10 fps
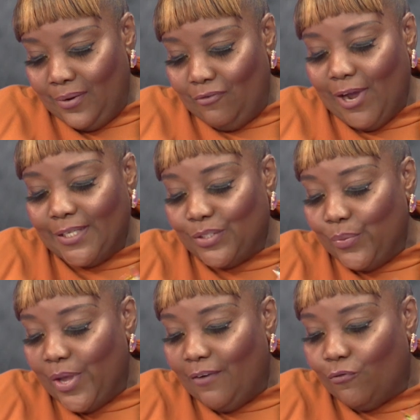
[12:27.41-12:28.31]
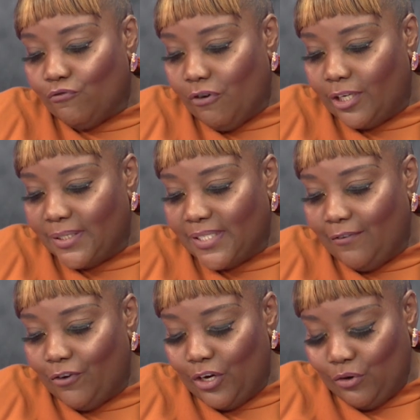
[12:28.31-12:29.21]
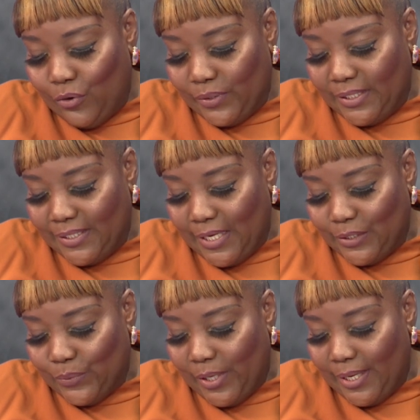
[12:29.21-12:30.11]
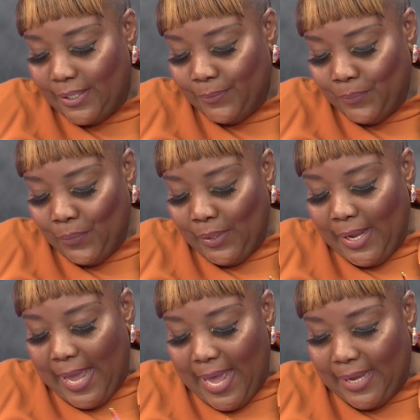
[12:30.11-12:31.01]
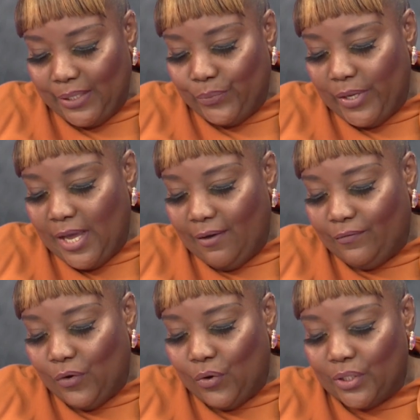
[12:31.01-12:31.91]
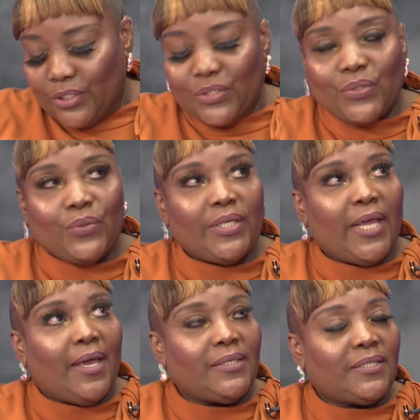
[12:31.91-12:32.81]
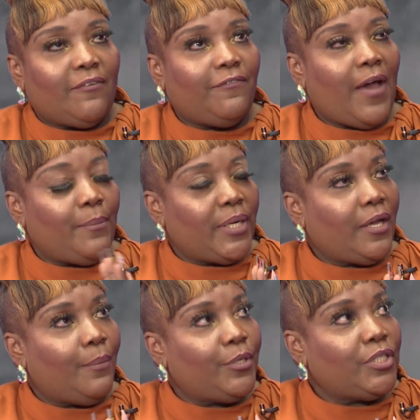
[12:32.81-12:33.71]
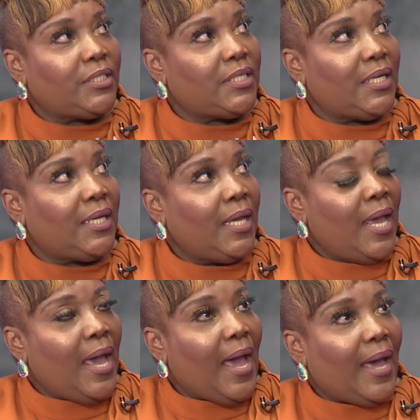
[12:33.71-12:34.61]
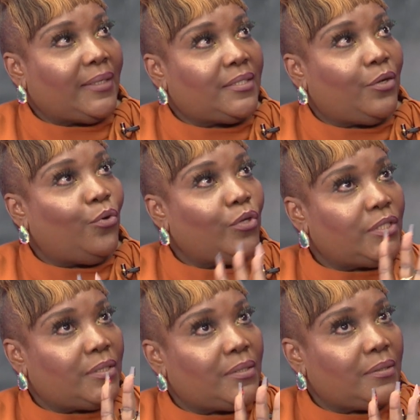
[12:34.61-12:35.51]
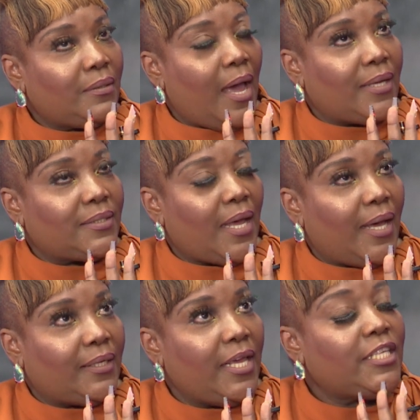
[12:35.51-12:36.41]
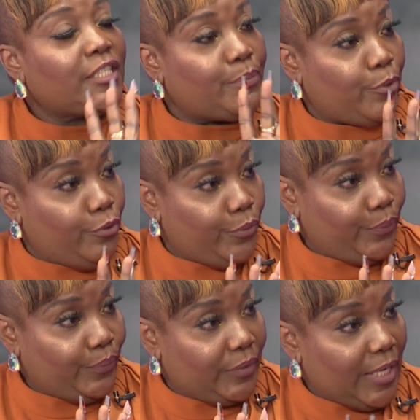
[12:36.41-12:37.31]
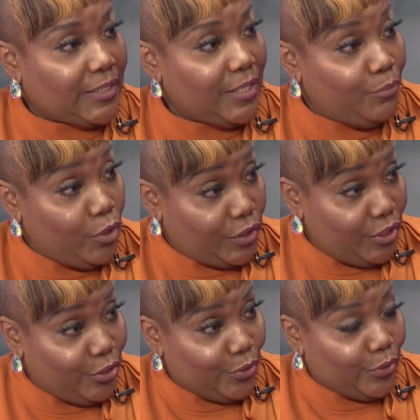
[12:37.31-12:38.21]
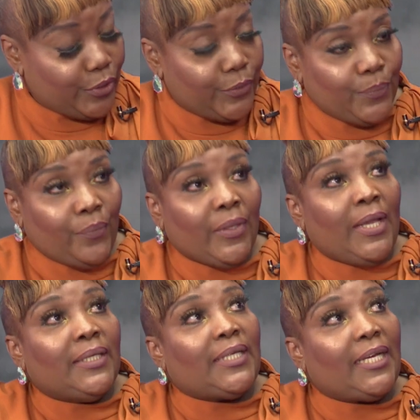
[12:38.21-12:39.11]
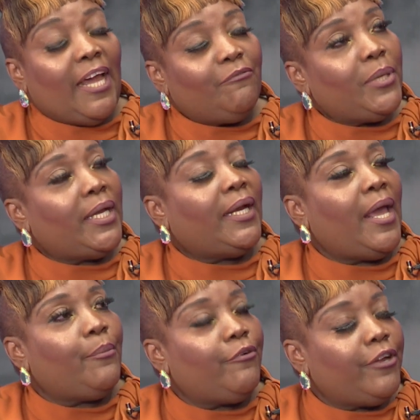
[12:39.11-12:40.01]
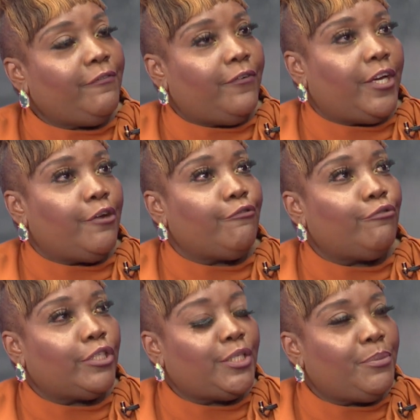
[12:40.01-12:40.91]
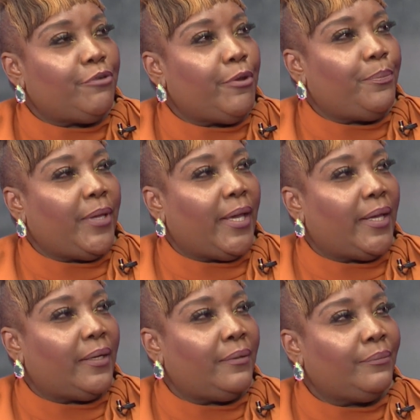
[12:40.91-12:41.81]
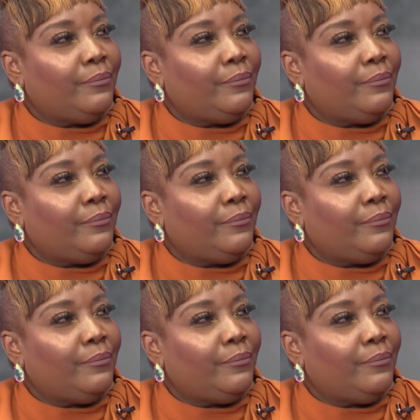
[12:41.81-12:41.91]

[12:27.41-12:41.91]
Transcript: right, so we have run several courses as well. And we have also, there is a farming community at Hillsborough, that's in Mount St. George, that have been clamoring for the road to be repaired